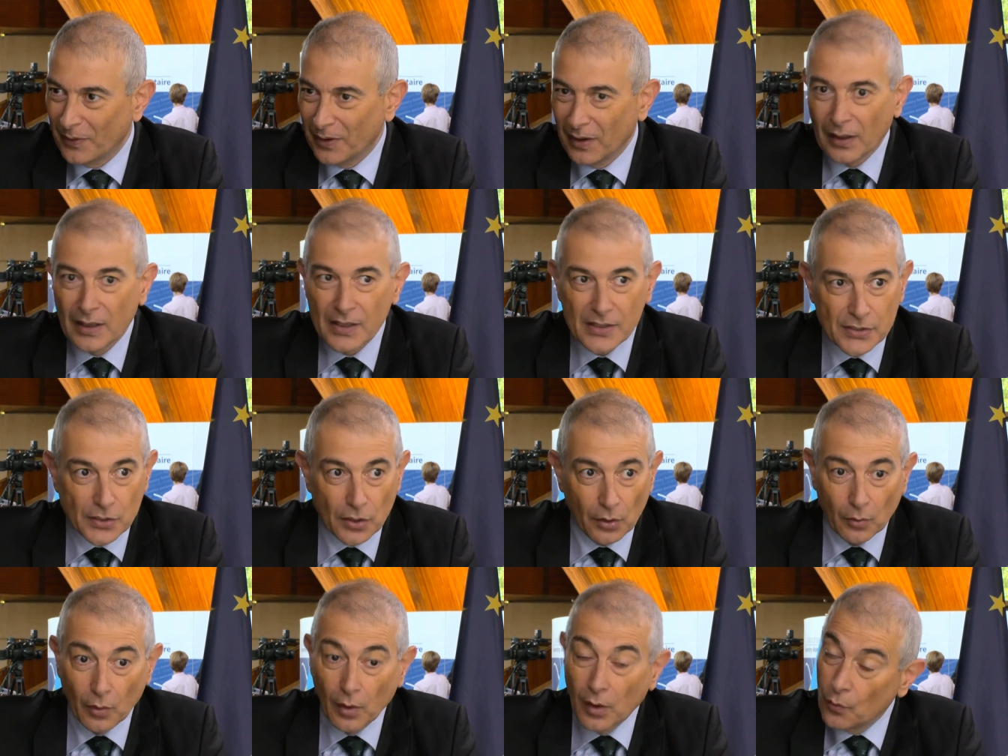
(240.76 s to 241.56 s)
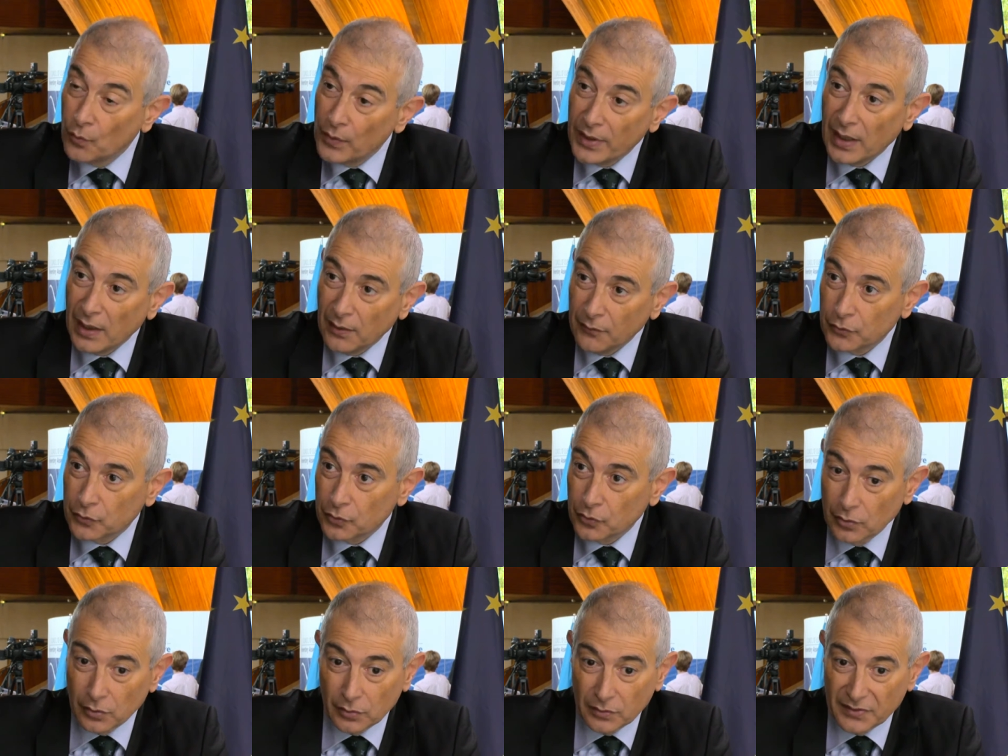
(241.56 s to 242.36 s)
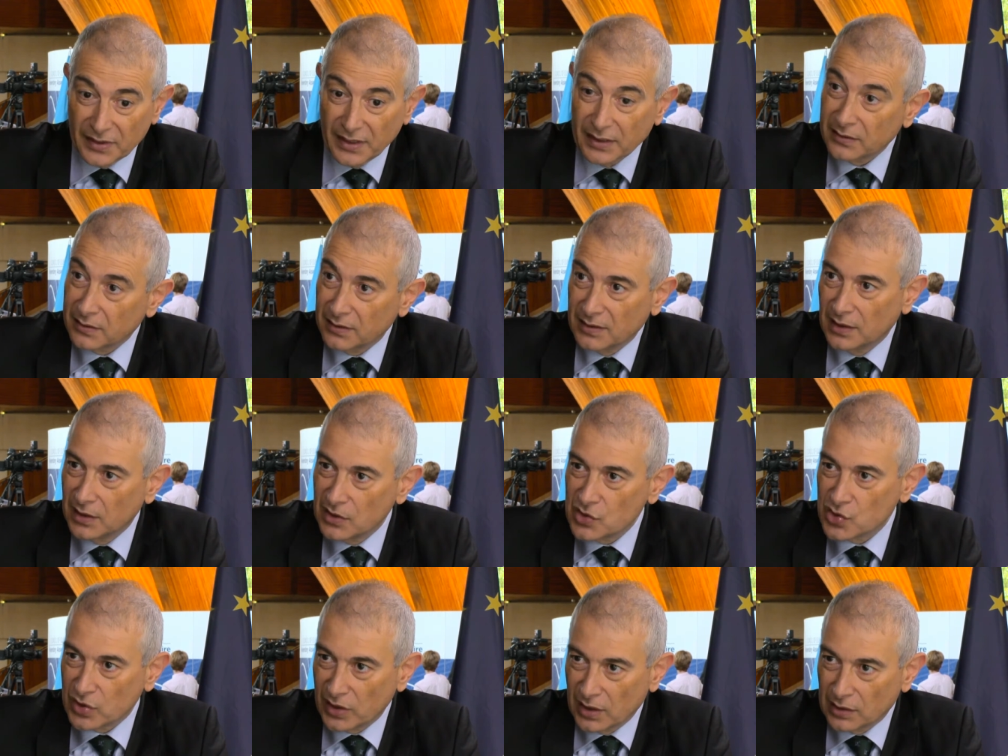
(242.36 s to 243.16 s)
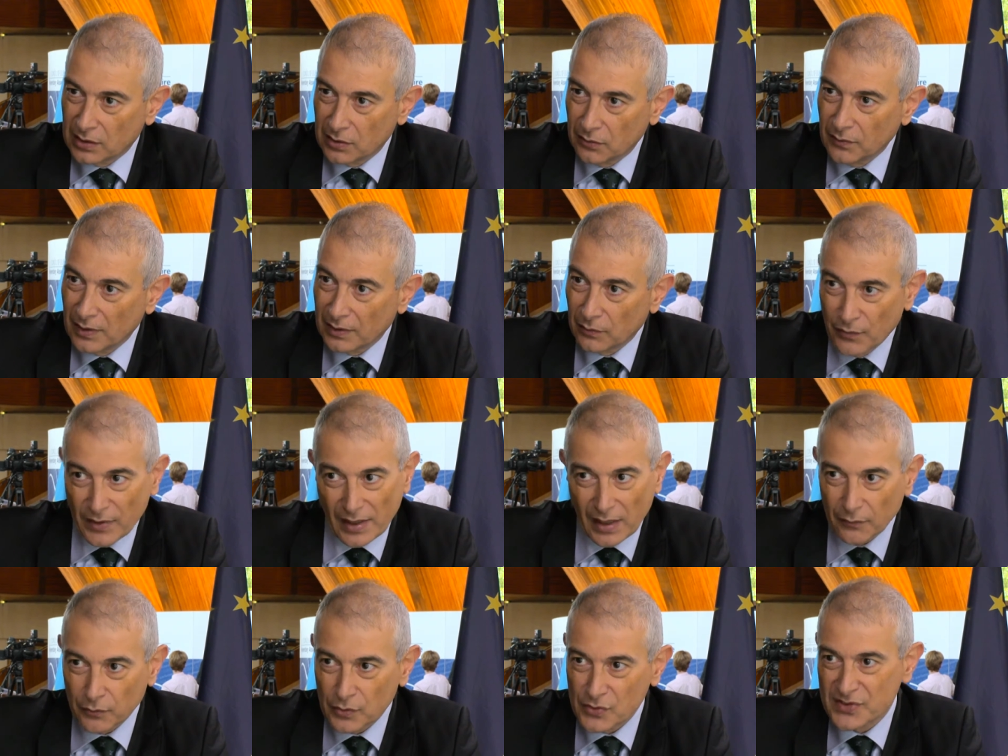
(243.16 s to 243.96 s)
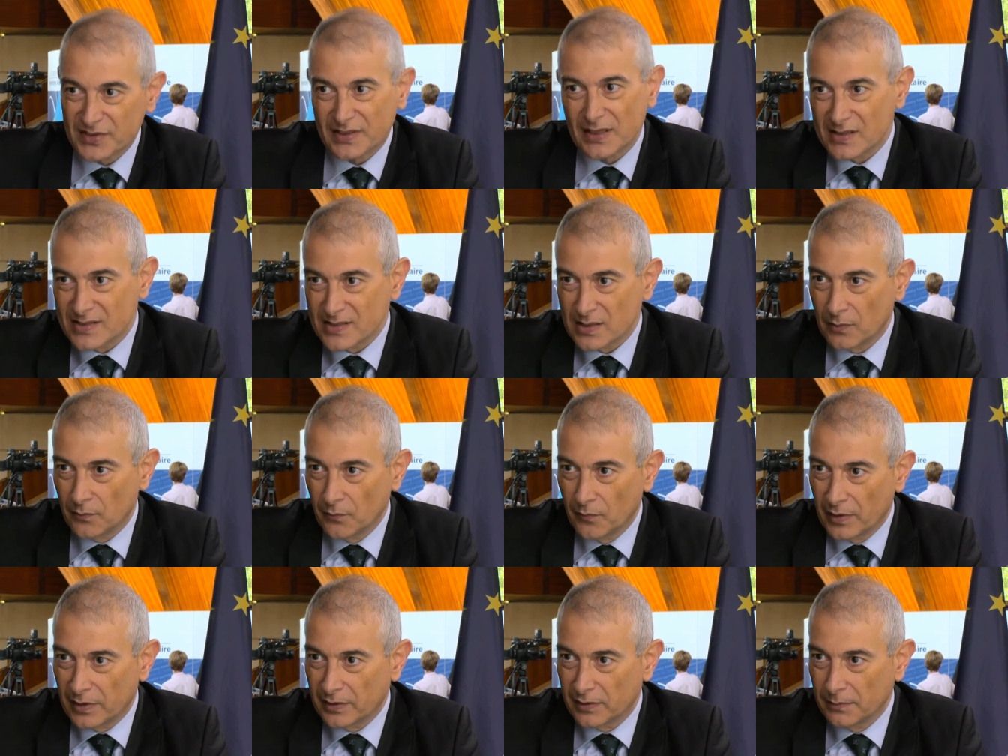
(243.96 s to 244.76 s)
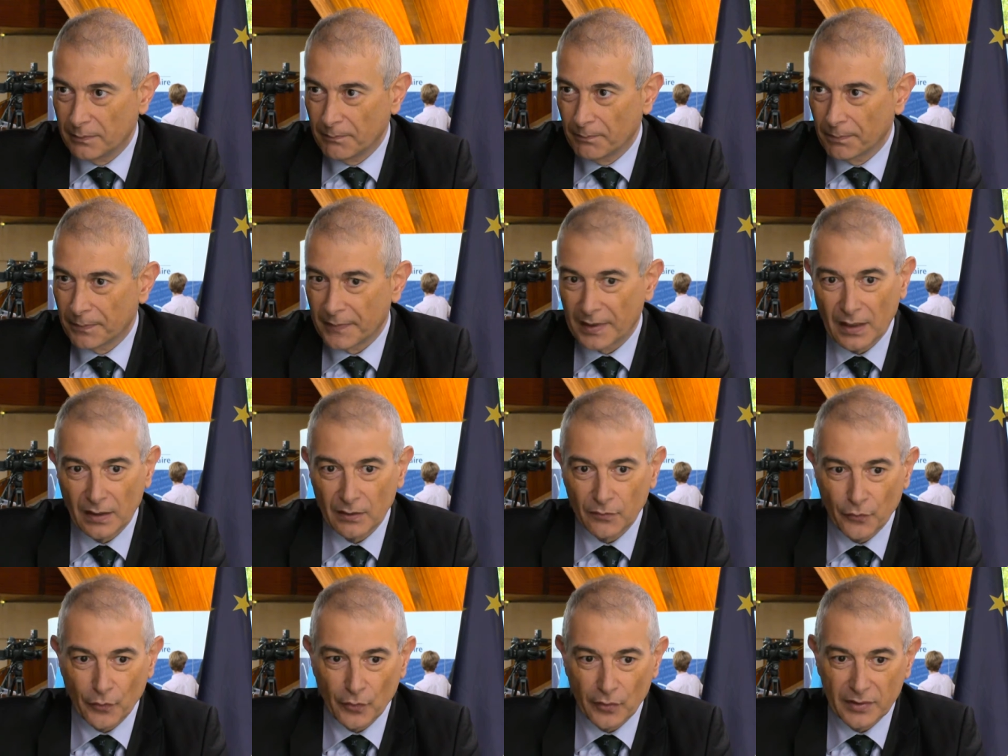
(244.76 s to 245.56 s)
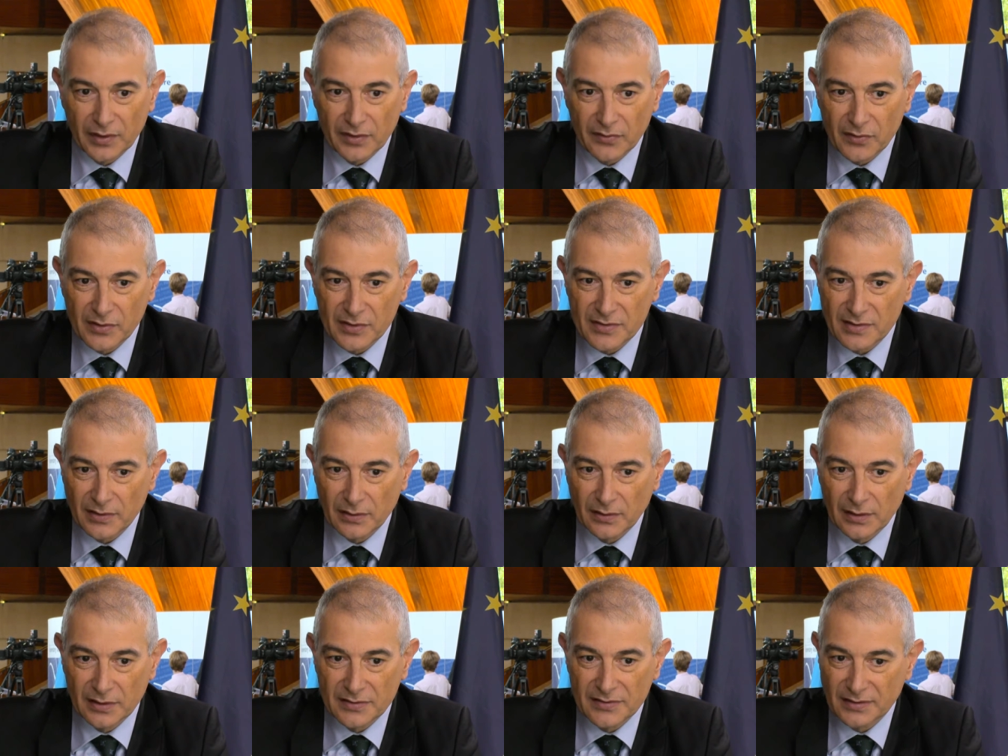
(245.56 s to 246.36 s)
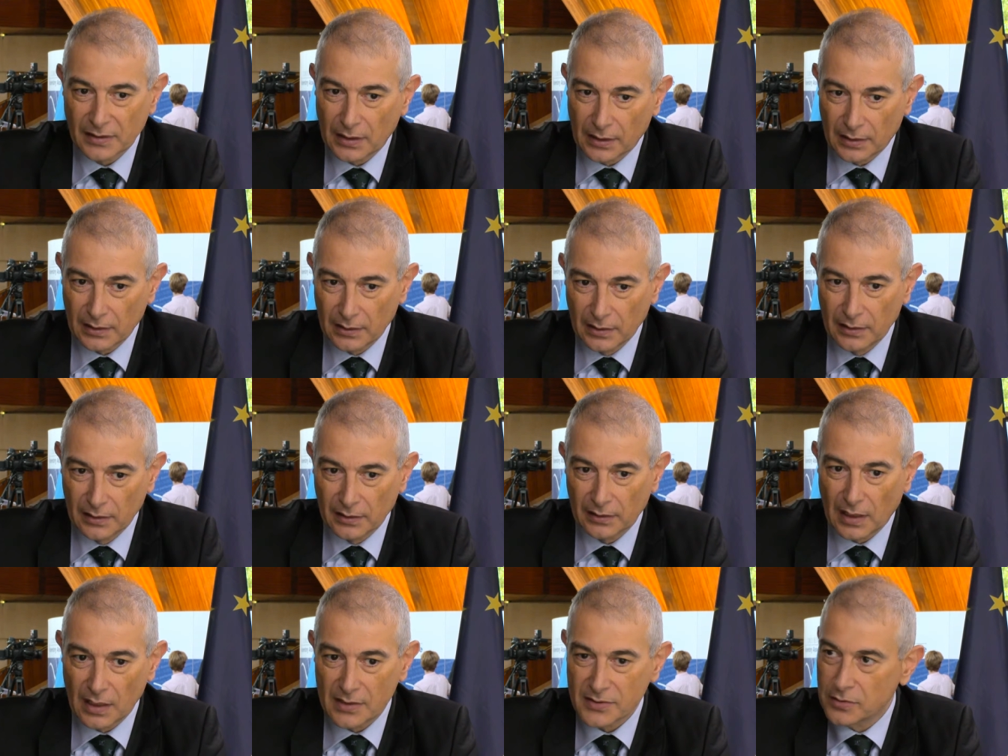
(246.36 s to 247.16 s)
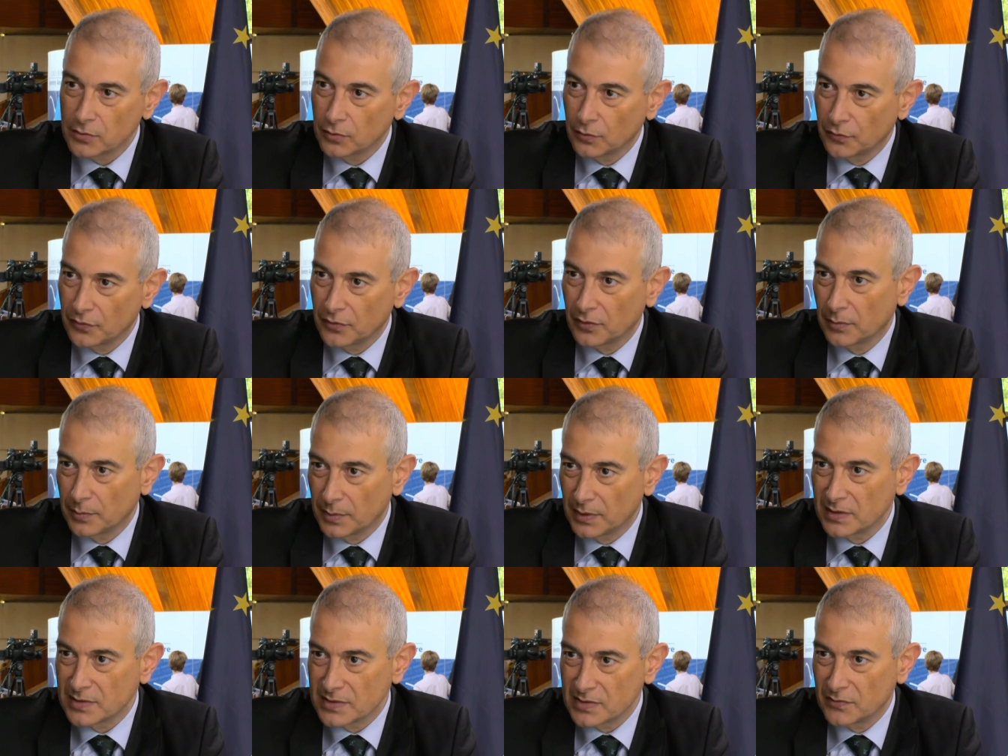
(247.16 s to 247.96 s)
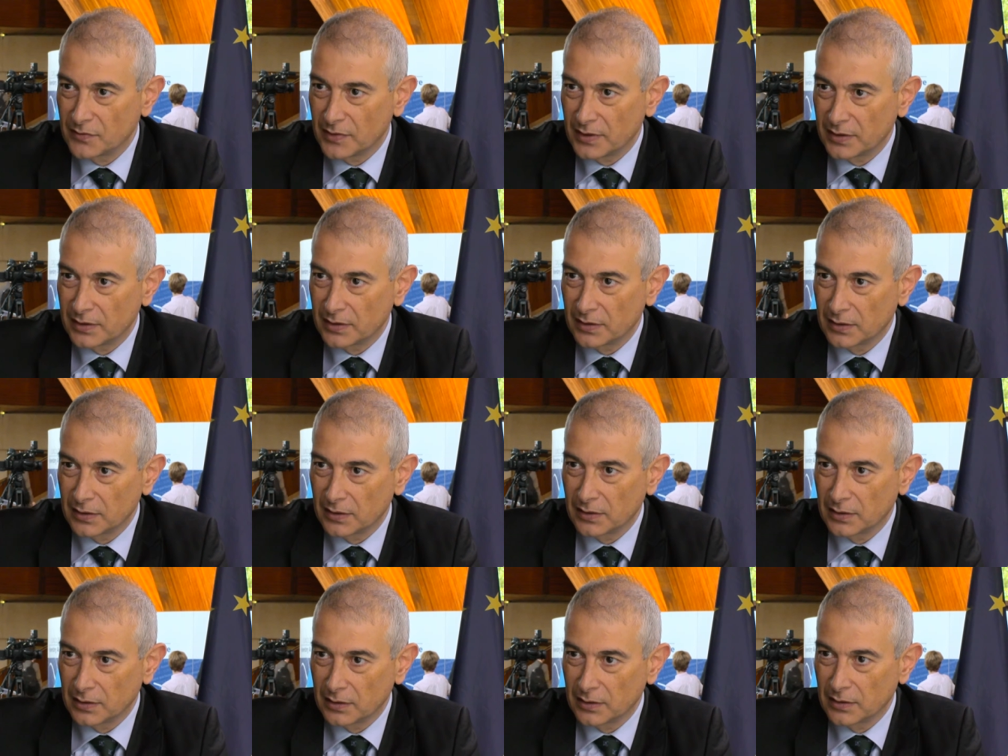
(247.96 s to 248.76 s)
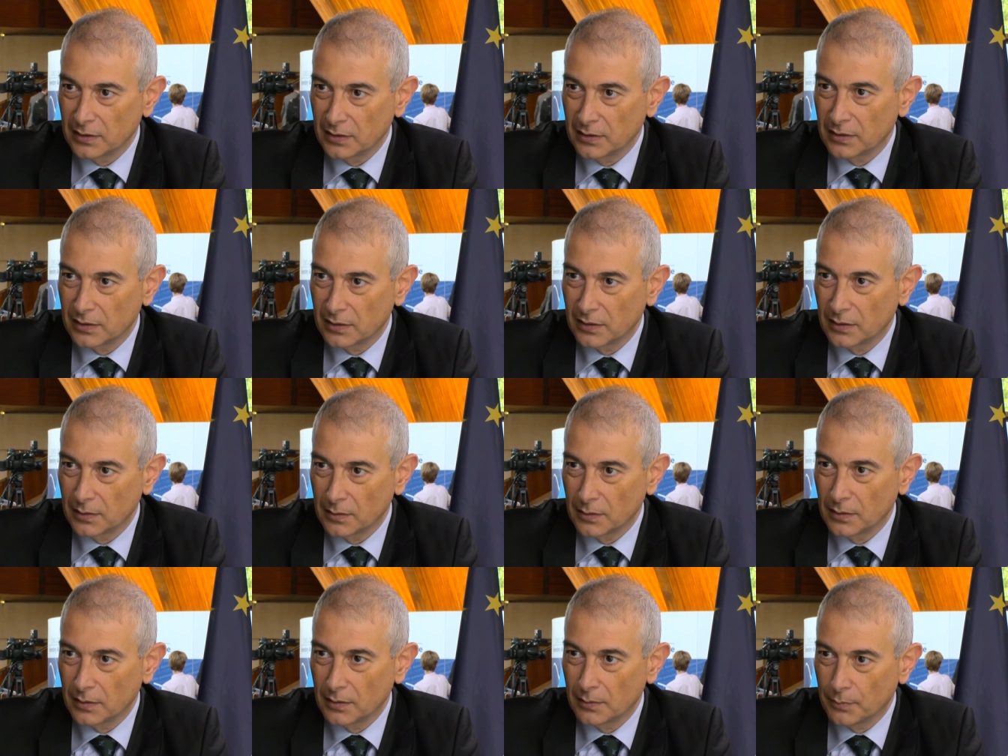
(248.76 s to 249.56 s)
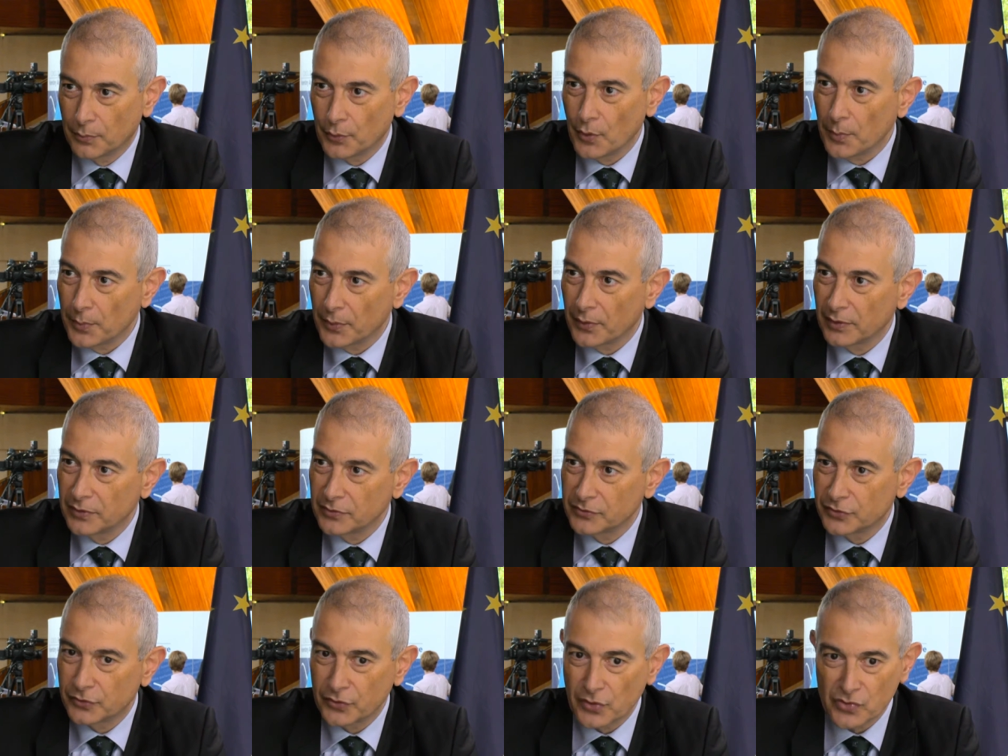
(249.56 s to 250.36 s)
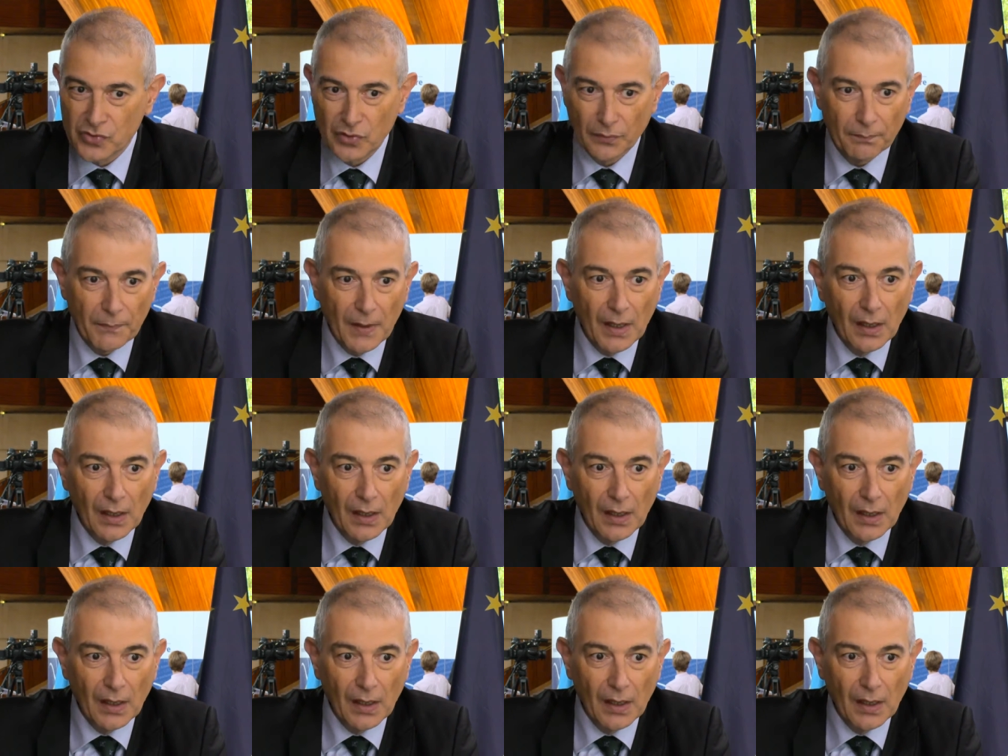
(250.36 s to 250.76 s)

-hmm. So exactly. we have to take the initiative and we have to start somewhere. Mm -hmm. And for that reason, is uh, Council of Europe is very uh, in proper way? institution.